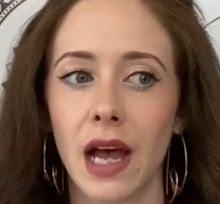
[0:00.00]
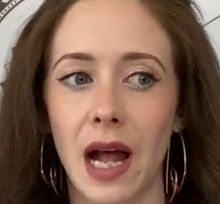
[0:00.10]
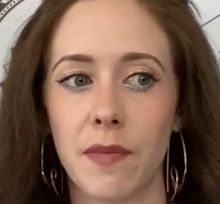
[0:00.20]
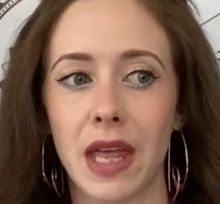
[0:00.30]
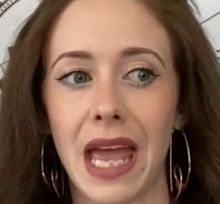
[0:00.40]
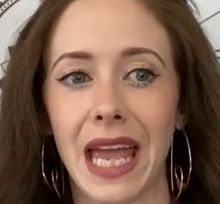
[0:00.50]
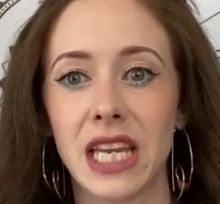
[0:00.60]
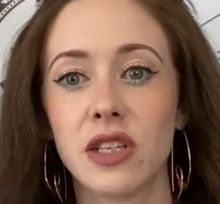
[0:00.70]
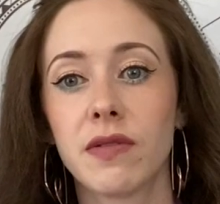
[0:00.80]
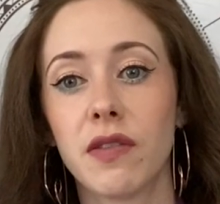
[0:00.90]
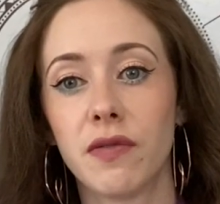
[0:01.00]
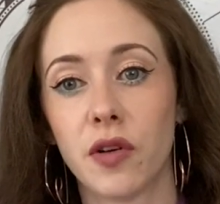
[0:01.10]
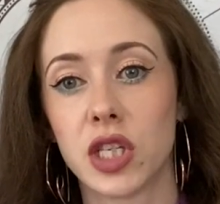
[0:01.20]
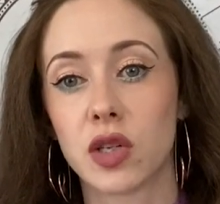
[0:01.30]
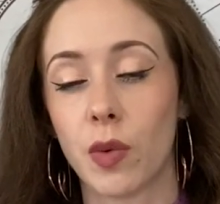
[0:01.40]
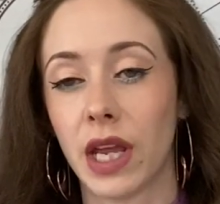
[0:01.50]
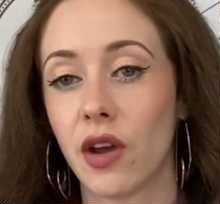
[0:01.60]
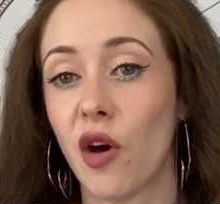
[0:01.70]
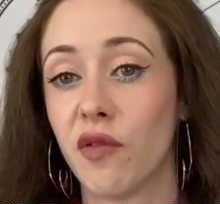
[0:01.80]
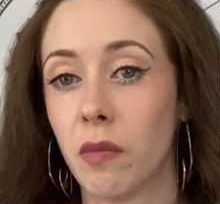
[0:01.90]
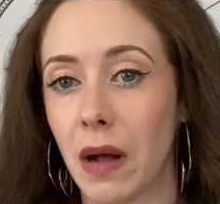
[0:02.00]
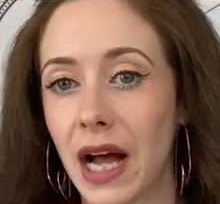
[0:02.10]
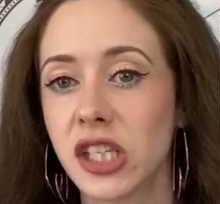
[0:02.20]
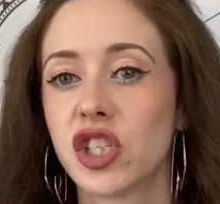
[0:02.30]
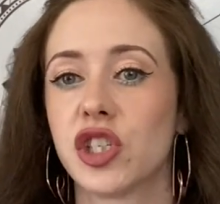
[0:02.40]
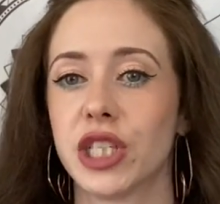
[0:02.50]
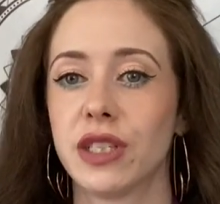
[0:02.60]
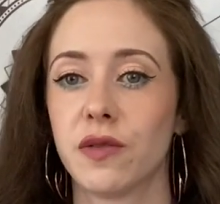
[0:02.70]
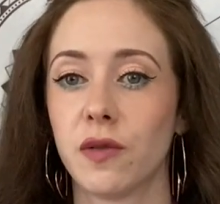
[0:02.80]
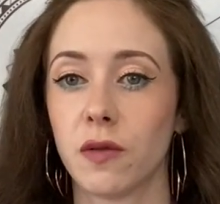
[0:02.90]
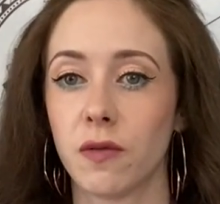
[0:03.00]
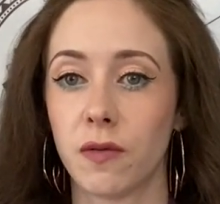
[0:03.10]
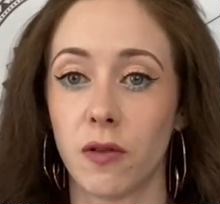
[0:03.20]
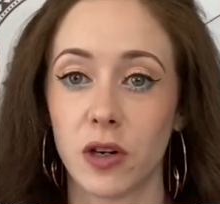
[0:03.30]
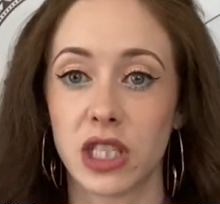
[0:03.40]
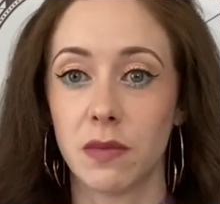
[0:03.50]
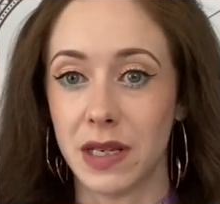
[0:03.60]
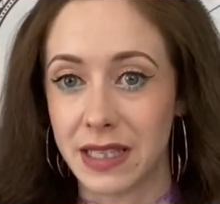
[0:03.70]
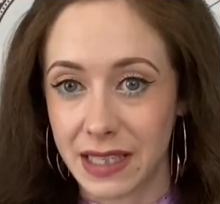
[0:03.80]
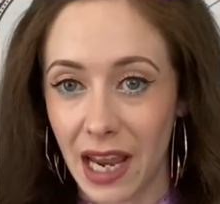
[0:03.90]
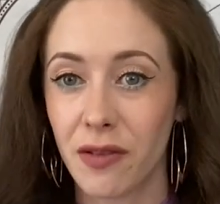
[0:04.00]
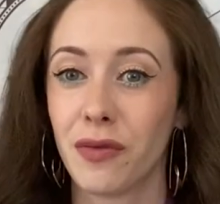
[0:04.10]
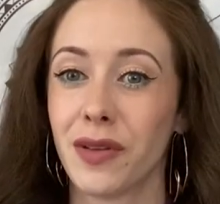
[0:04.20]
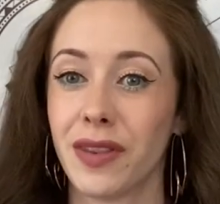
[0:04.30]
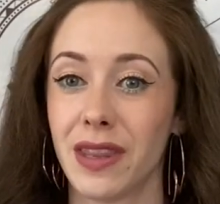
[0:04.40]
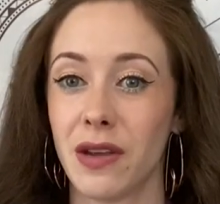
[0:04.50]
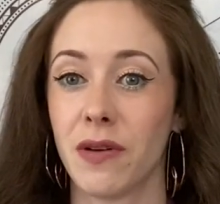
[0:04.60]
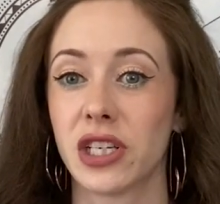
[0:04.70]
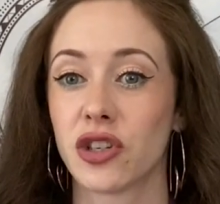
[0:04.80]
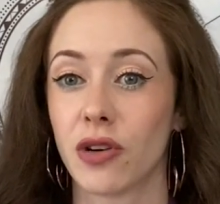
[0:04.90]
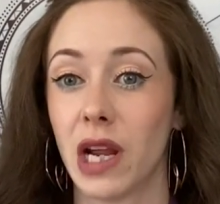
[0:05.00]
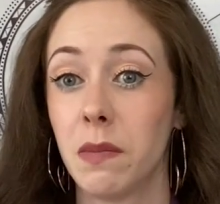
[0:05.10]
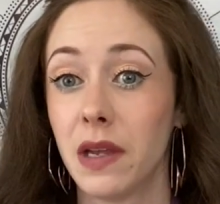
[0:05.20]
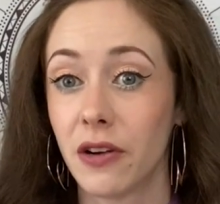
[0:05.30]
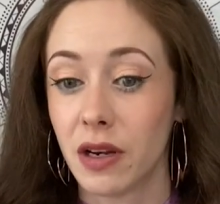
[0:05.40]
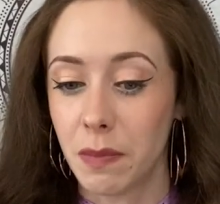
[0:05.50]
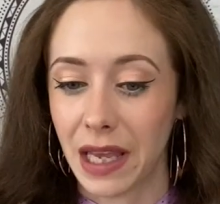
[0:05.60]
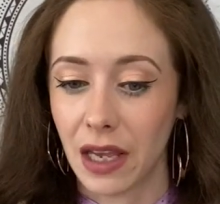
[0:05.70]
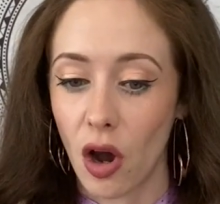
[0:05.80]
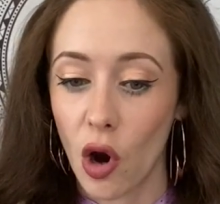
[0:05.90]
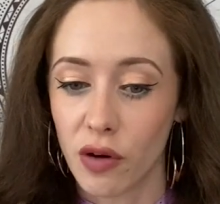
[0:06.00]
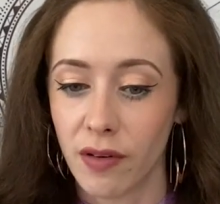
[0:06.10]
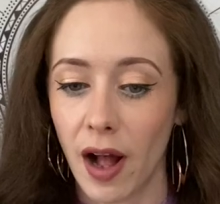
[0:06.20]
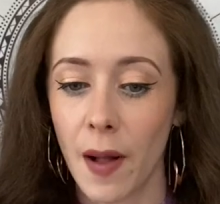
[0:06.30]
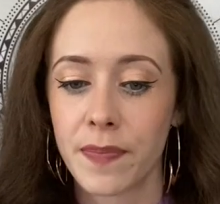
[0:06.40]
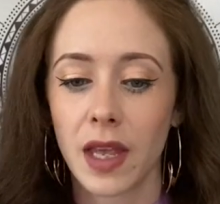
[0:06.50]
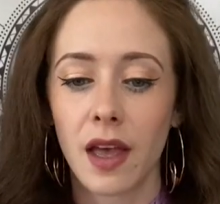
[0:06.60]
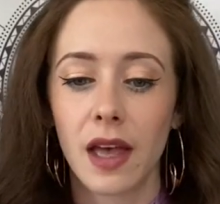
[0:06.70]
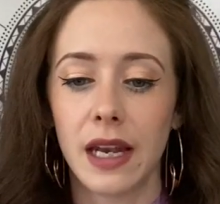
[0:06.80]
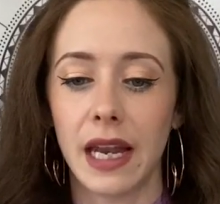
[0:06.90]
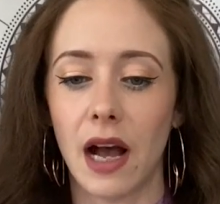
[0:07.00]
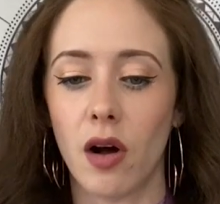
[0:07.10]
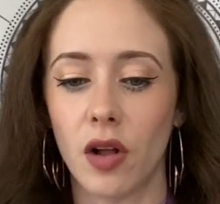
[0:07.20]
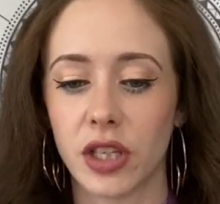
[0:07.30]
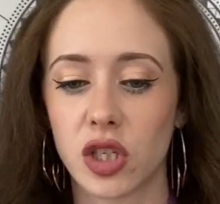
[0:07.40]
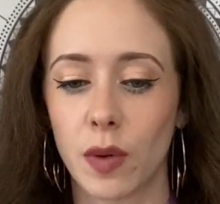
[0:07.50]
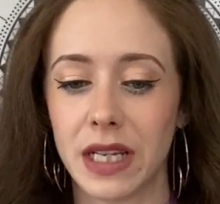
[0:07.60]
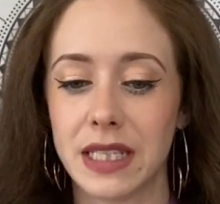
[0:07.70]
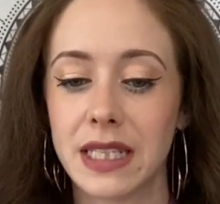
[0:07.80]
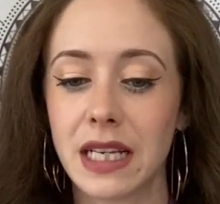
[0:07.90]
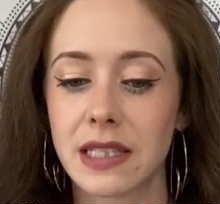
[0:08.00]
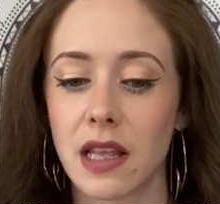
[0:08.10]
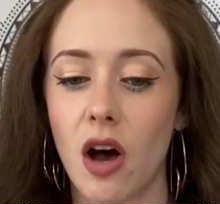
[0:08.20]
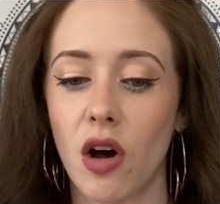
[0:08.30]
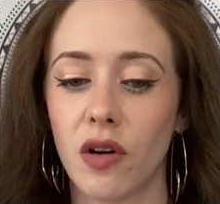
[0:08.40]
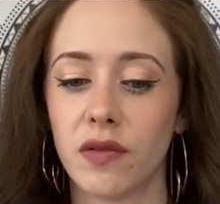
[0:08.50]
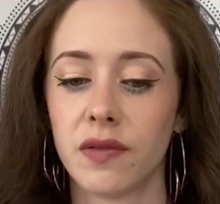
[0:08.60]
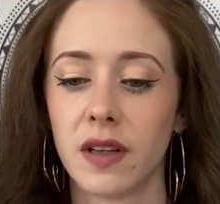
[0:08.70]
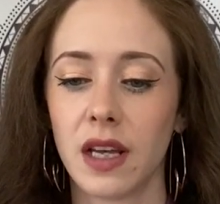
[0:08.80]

the end of the first week of March, just for it to be safe with the retrograde period being over. Now, on the 26th of